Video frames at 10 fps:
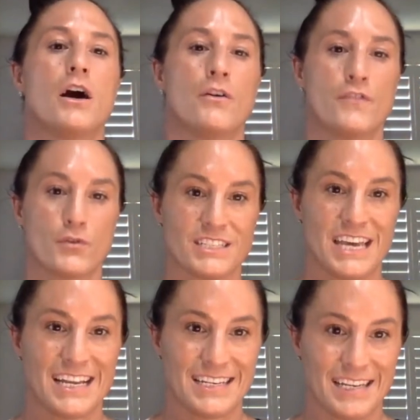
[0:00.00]
of those
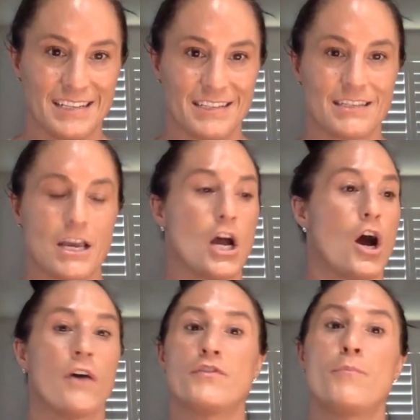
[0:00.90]
tendons
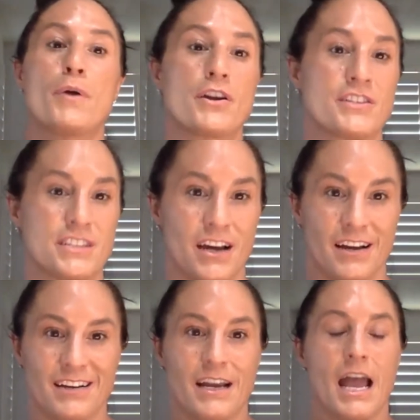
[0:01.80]
of the bursa